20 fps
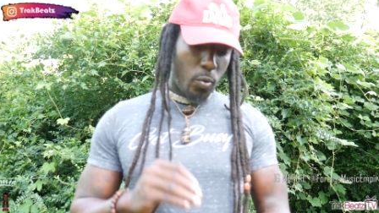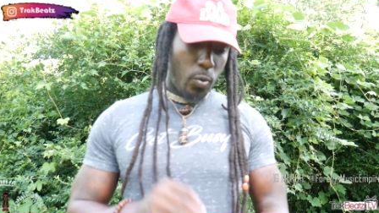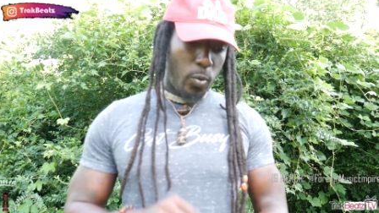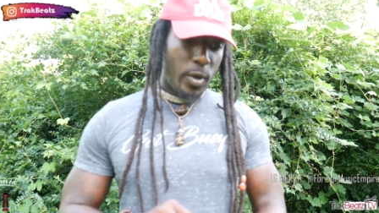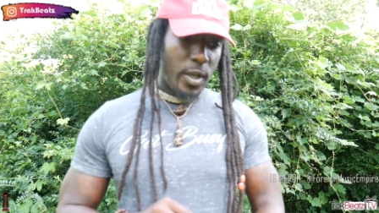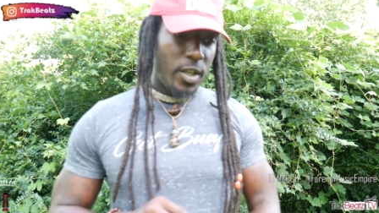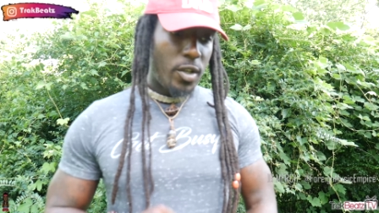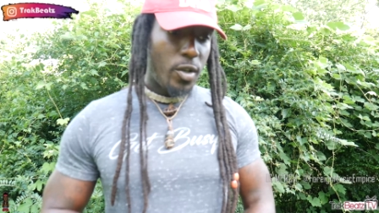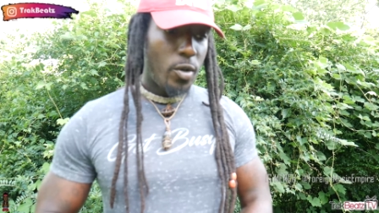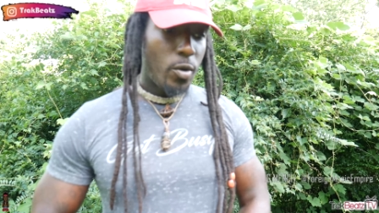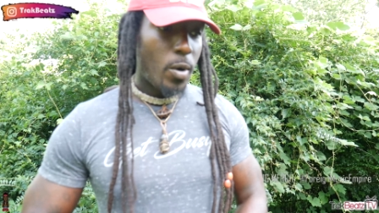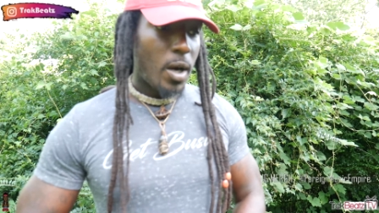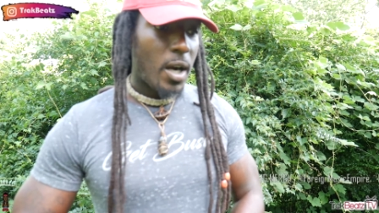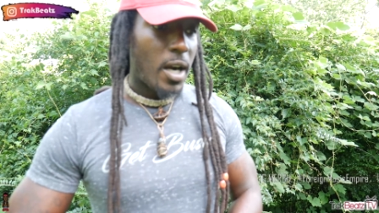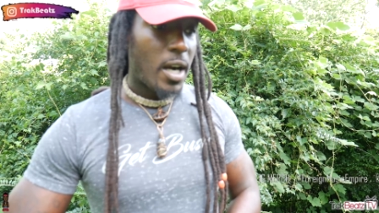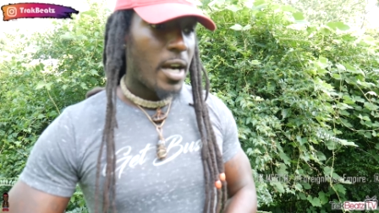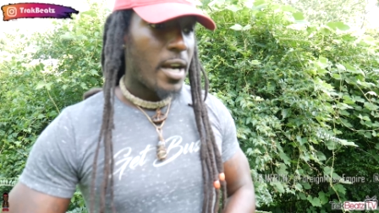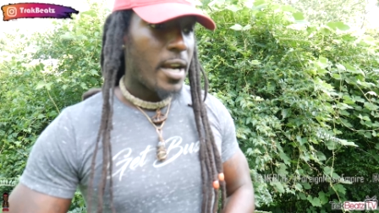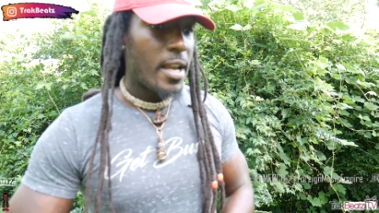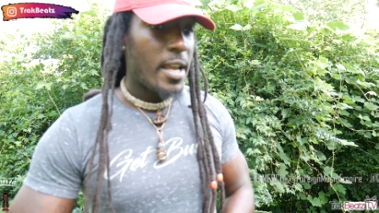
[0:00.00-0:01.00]
when you
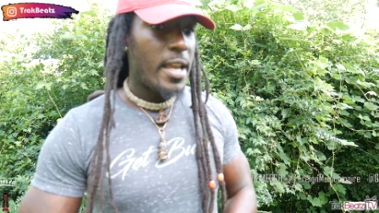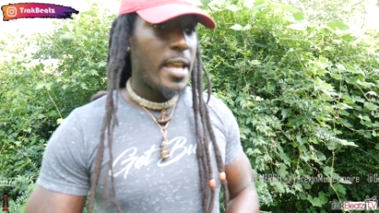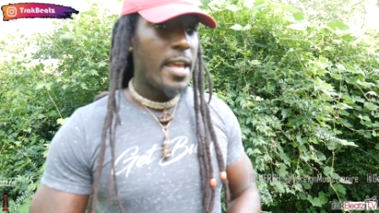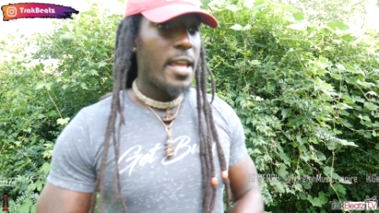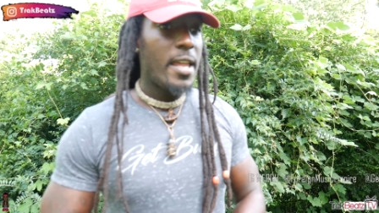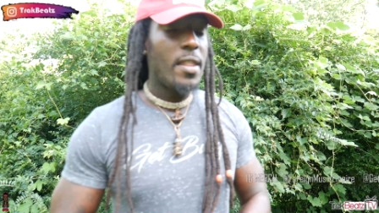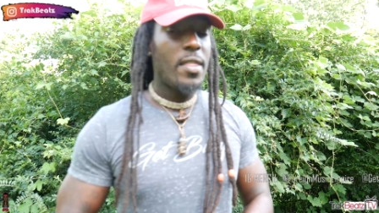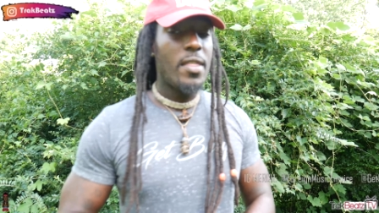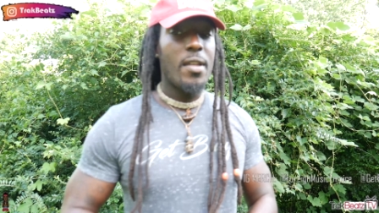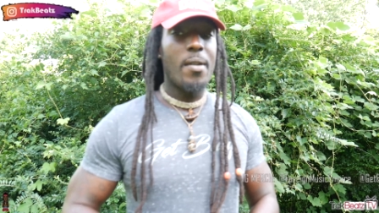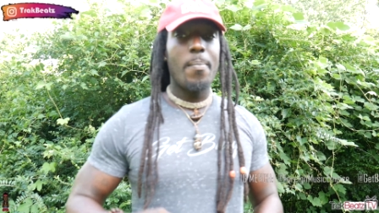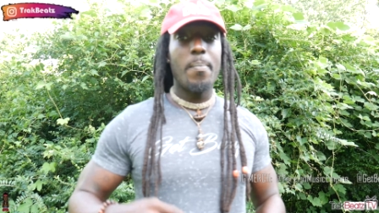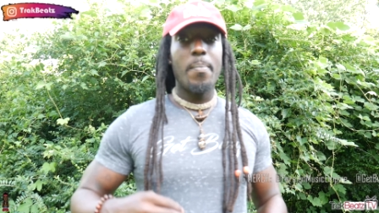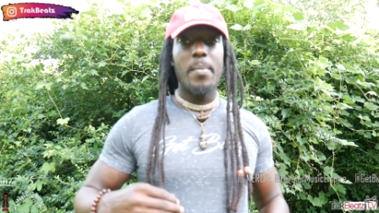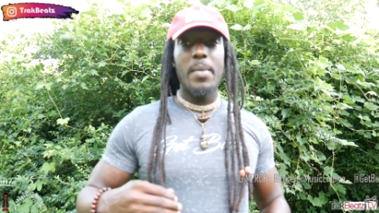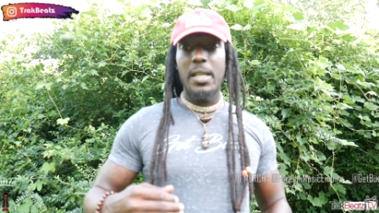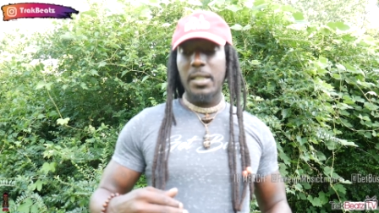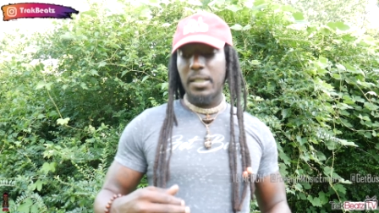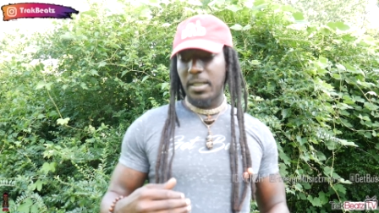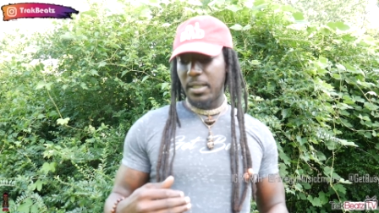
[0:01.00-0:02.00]
are in the
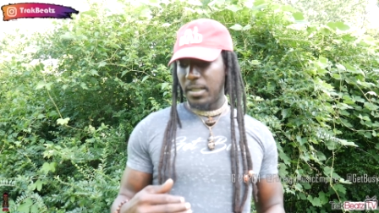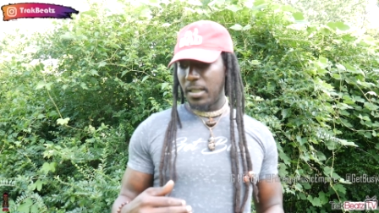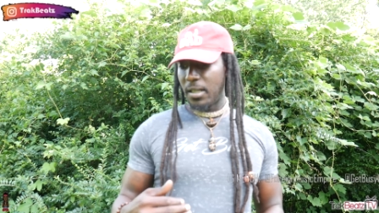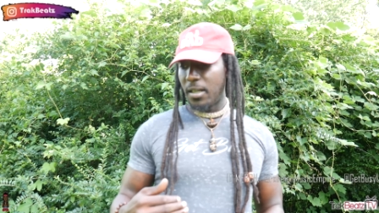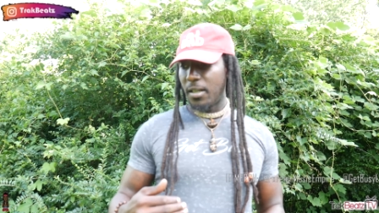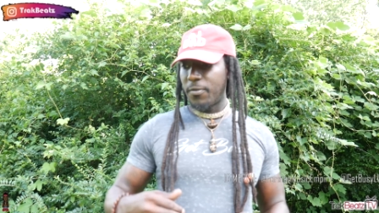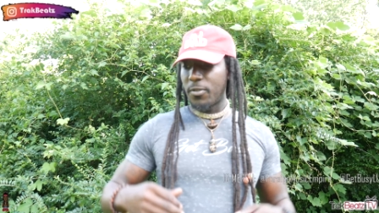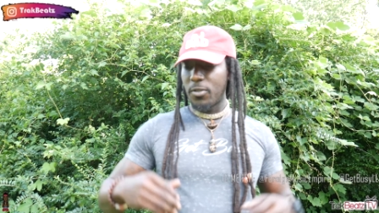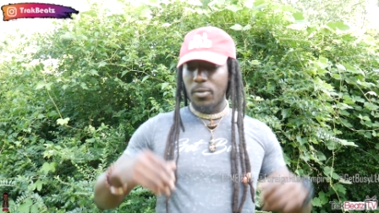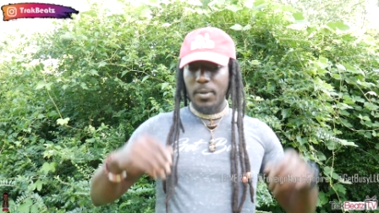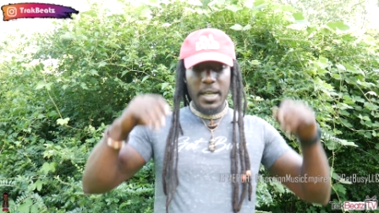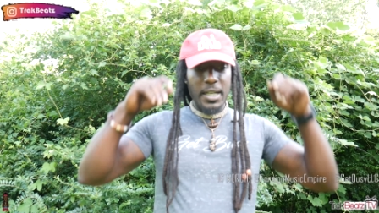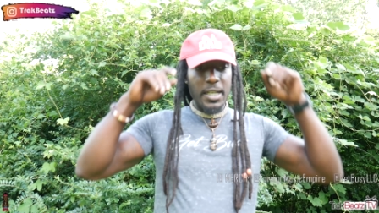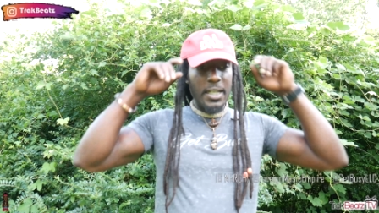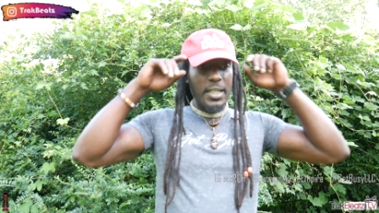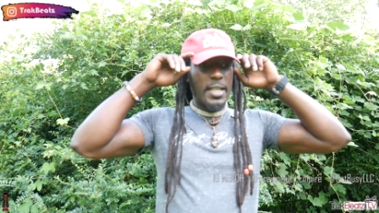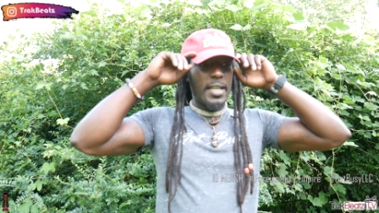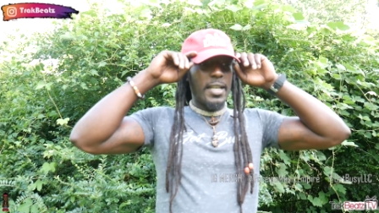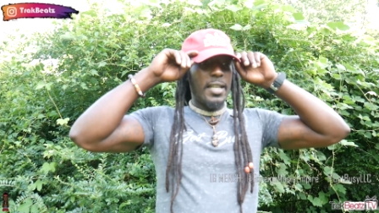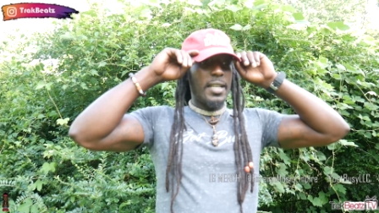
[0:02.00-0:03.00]
midst of a
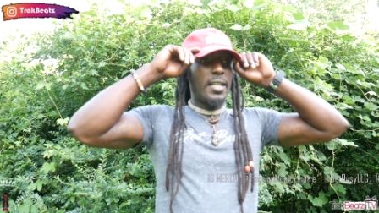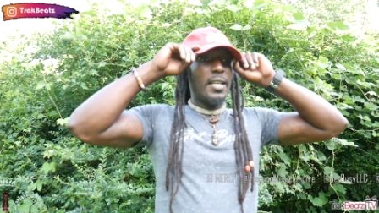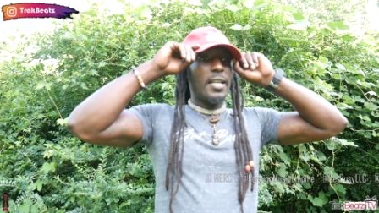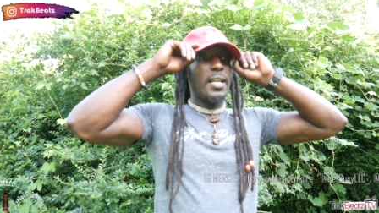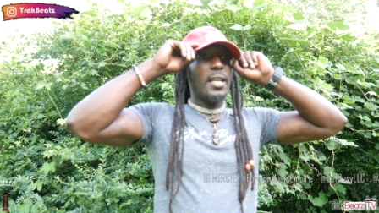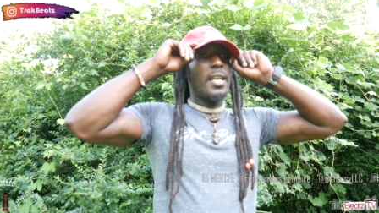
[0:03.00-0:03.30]
rainy day,